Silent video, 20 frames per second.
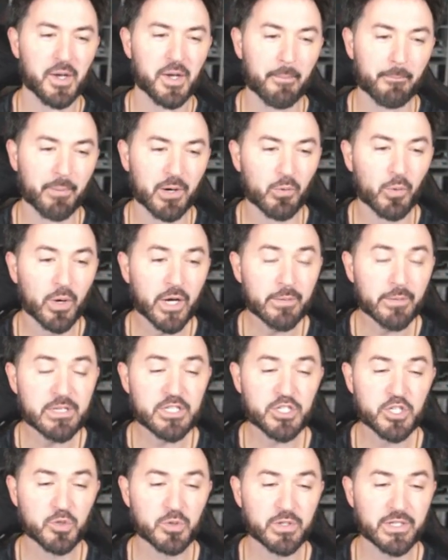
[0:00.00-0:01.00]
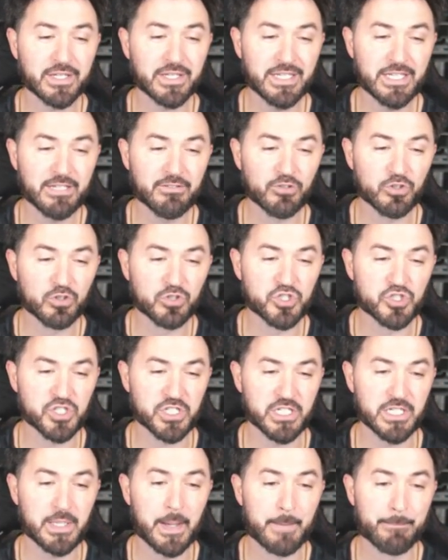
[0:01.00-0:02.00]
But we're going to be doing Evil
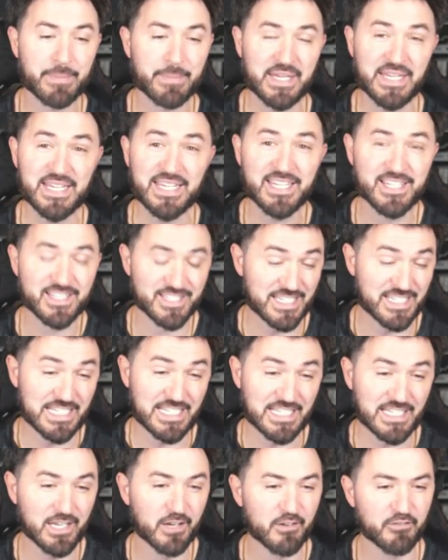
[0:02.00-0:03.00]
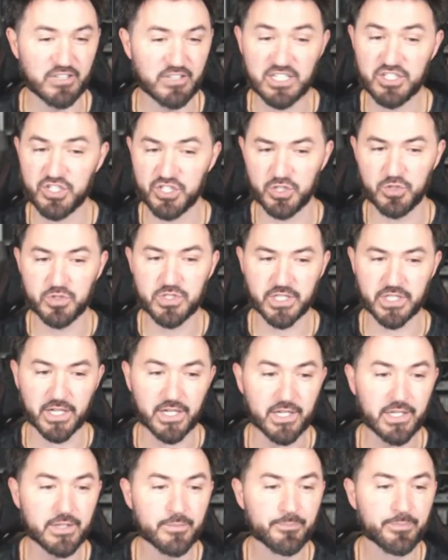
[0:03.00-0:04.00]
GPT V2
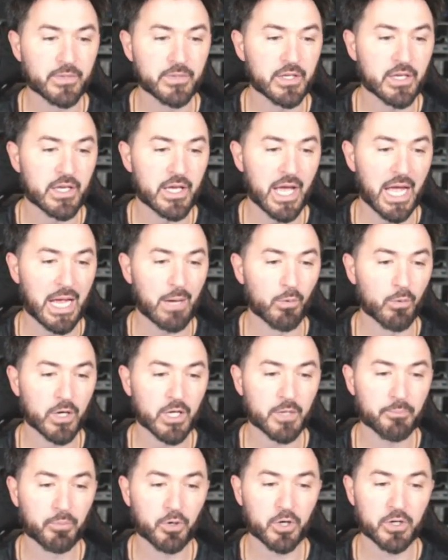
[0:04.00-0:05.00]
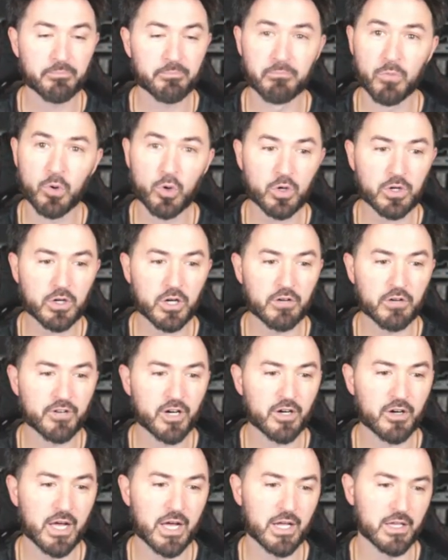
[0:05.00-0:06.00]
today, and we're going to put more of
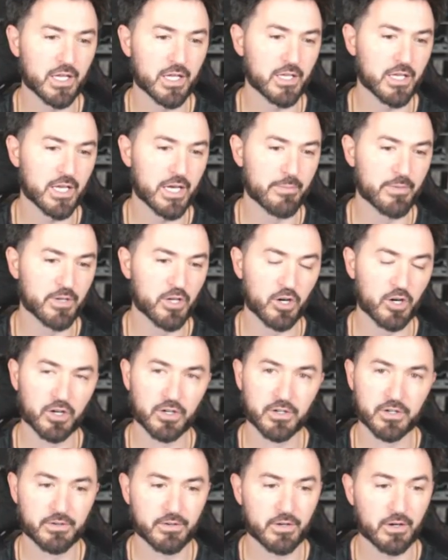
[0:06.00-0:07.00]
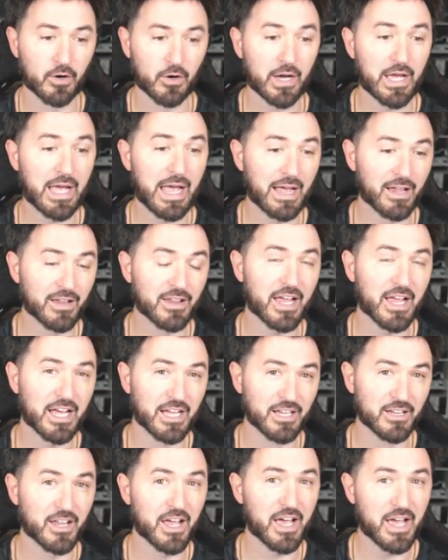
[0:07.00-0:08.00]
our LLMNR or
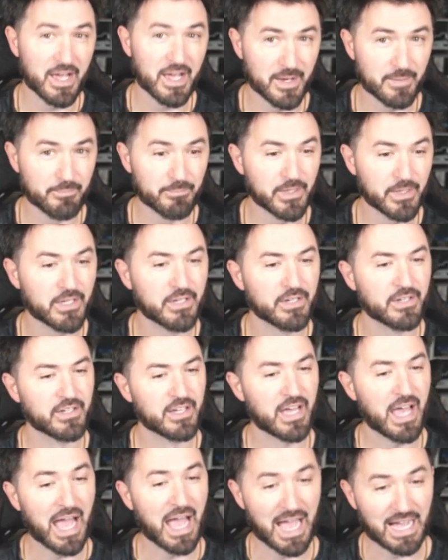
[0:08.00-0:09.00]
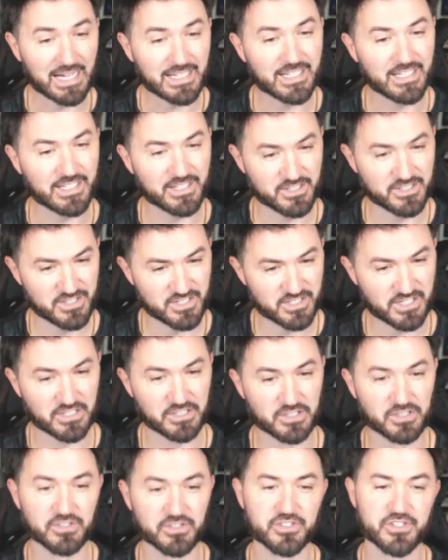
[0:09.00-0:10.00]
LLM hacking
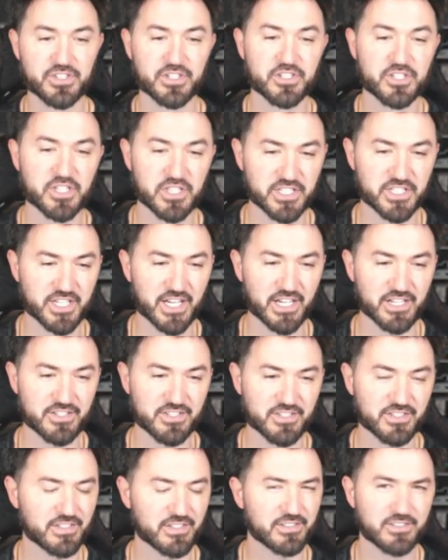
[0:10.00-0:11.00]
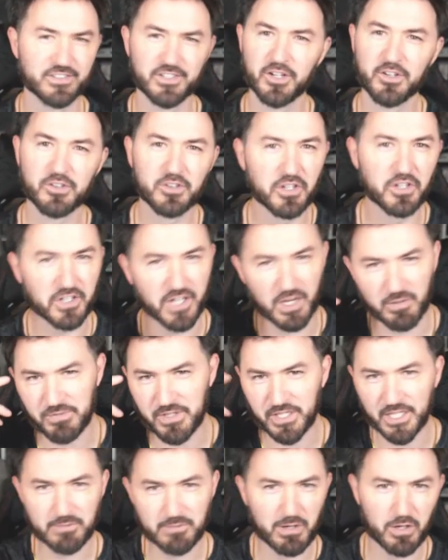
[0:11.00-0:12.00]
skills to the test. You know, look, I'm
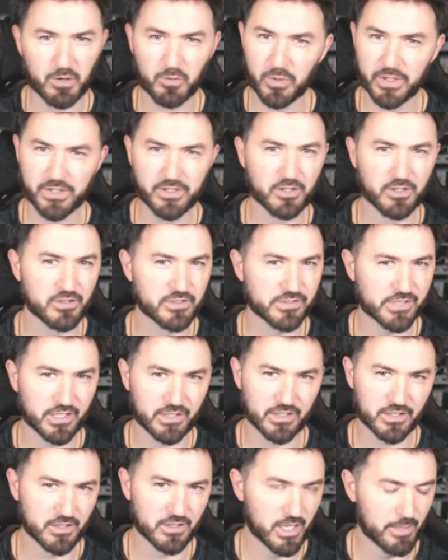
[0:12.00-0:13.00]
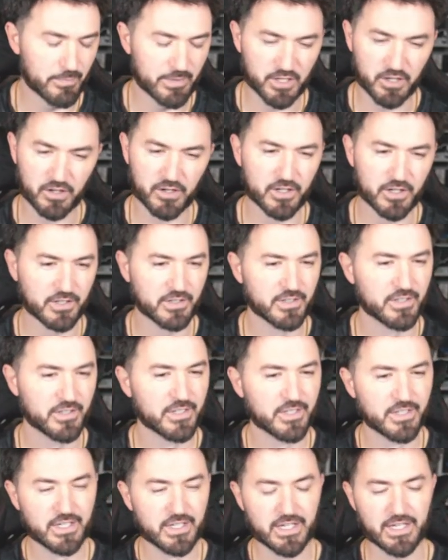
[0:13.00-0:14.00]
thinking about Windows LLMNR,
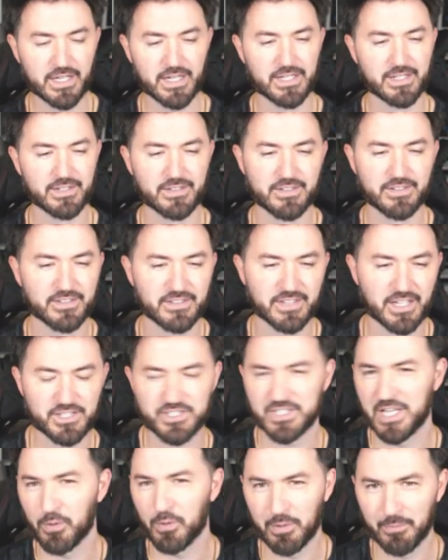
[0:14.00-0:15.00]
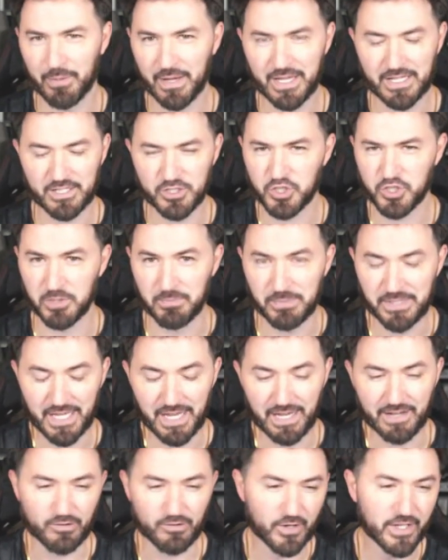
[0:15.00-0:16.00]
and that's not where my head should be
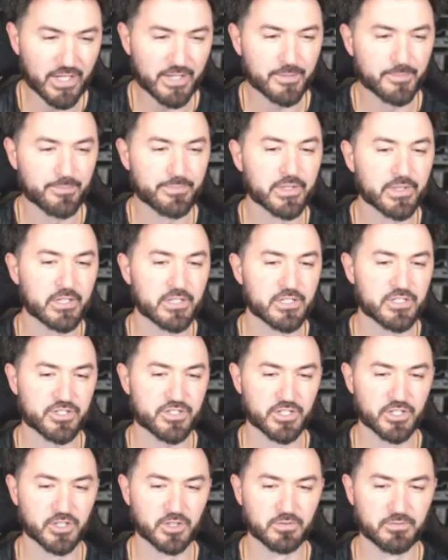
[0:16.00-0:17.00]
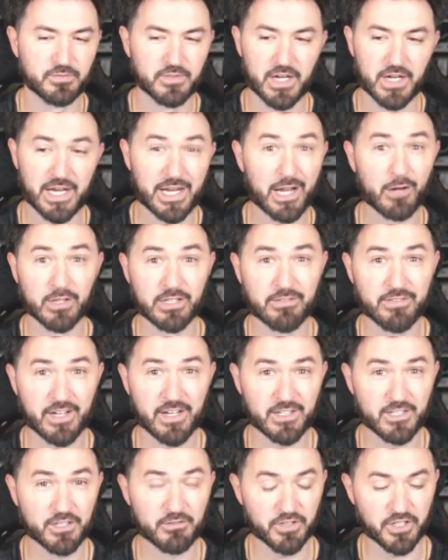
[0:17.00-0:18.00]
at, right? So, and I'll leave that
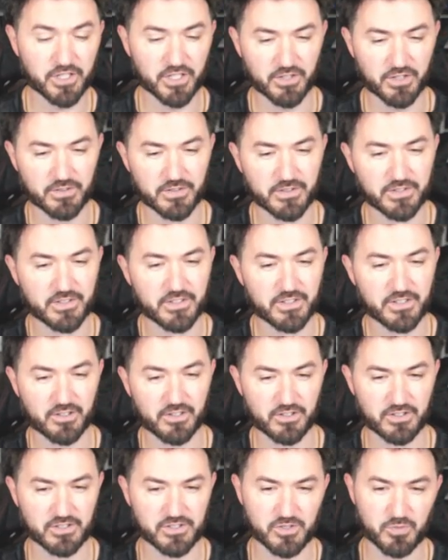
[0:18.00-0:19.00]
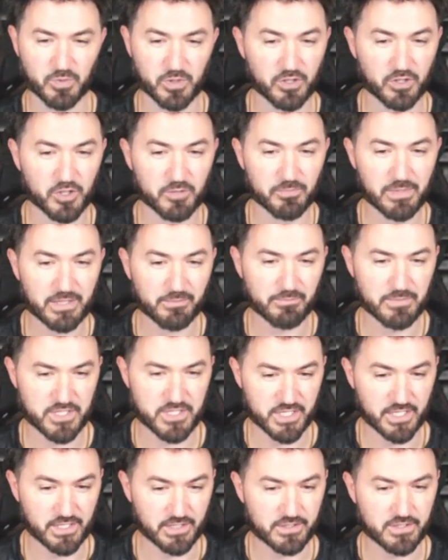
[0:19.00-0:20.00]
in the video because we all make
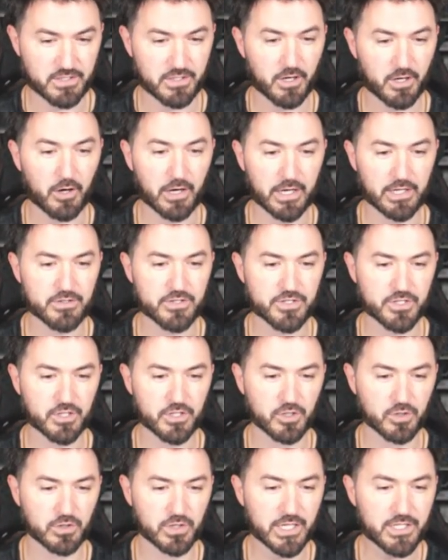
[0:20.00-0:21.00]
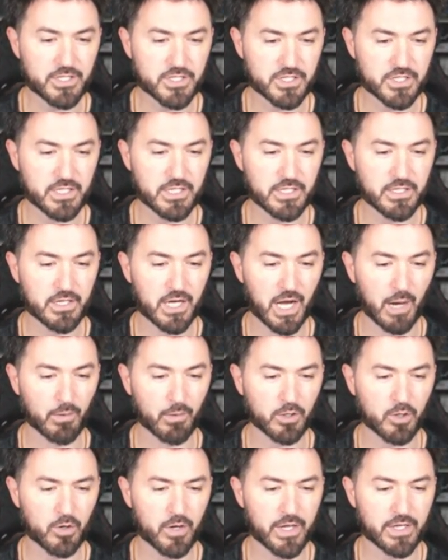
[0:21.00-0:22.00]
mistakes. All right, so let's see. I want to
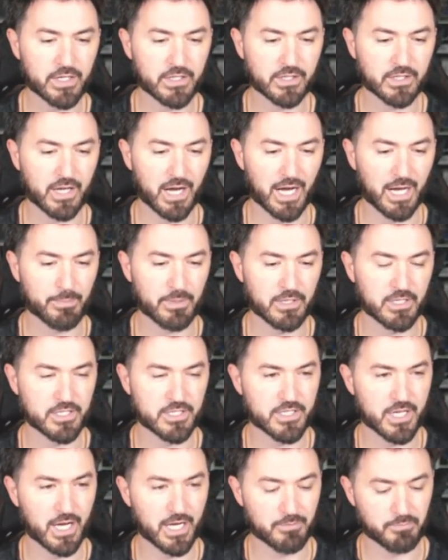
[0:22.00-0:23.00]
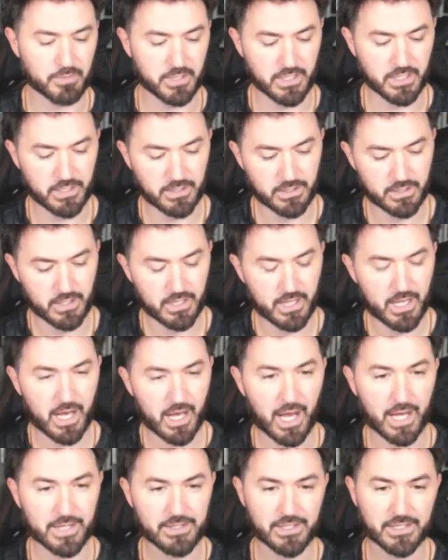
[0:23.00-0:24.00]
go ahead and copy this IP.
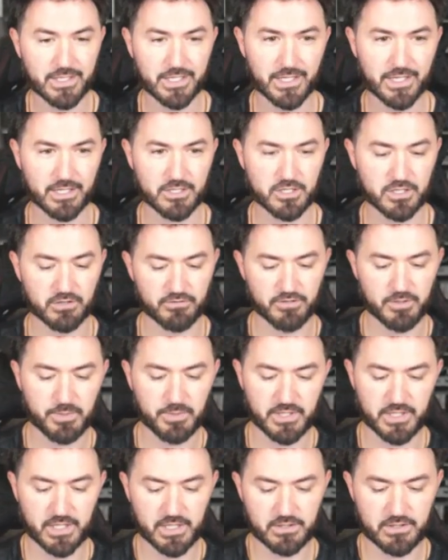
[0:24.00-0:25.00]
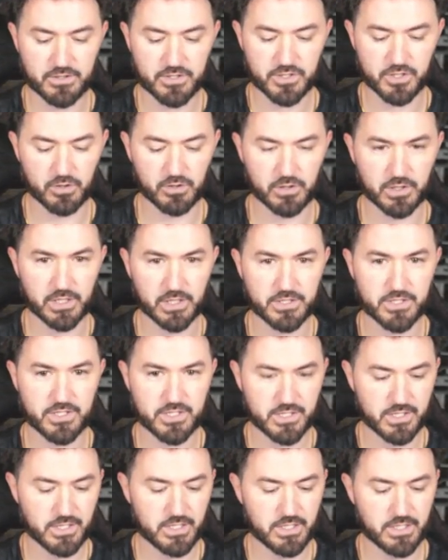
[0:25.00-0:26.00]
I did connect to the VPN, so let's
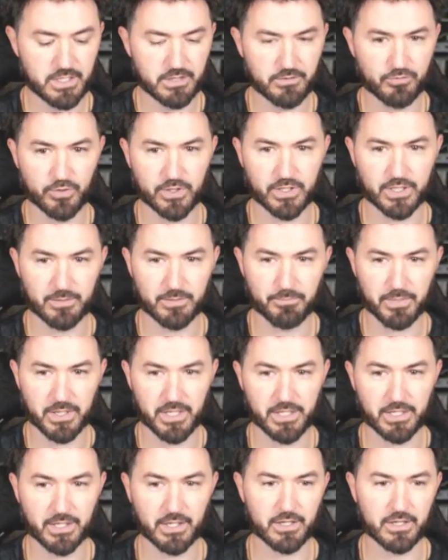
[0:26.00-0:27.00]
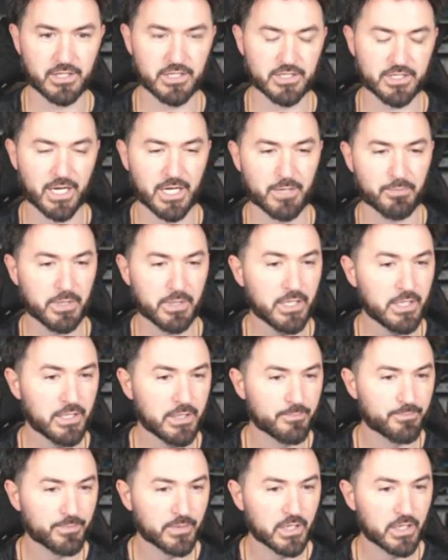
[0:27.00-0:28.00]
see if we can ping this IP,
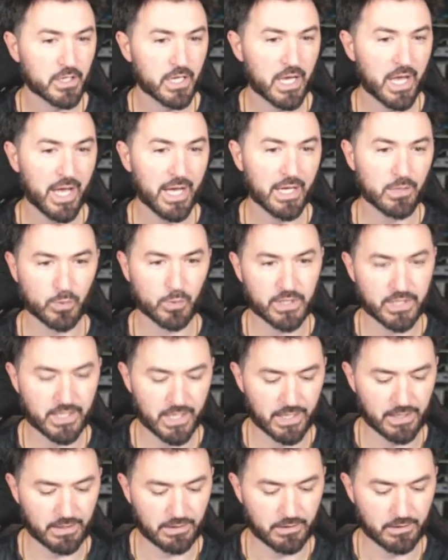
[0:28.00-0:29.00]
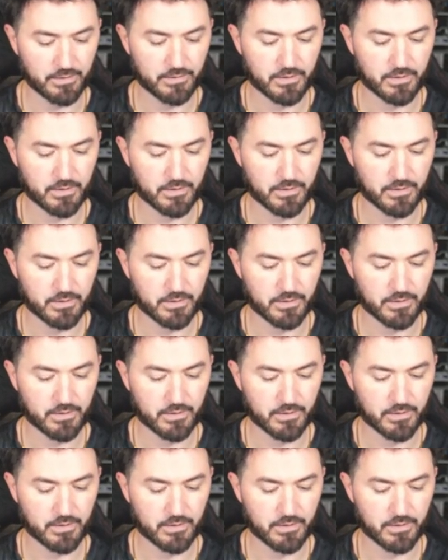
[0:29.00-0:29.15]
and we can.